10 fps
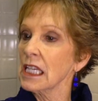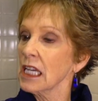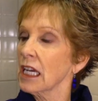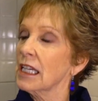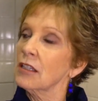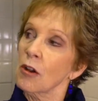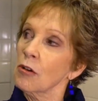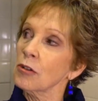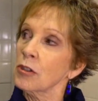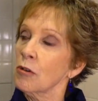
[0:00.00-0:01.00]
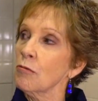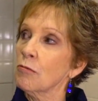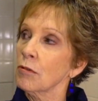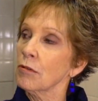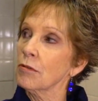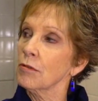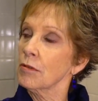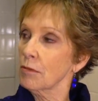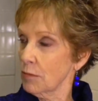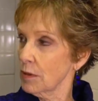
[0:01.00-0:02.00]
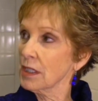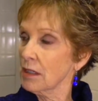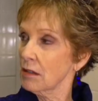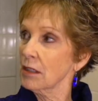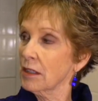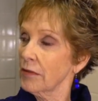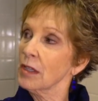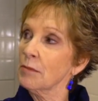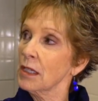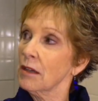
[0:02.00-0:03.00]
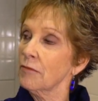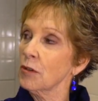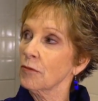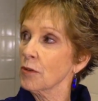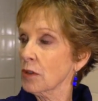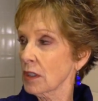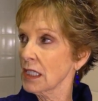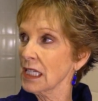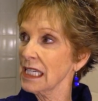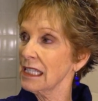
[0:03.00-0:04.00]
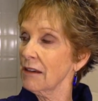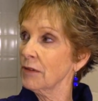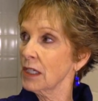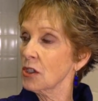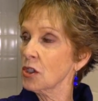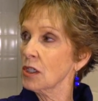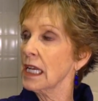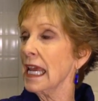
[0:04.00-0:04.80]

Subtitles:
the 90s also was the development of universal design definition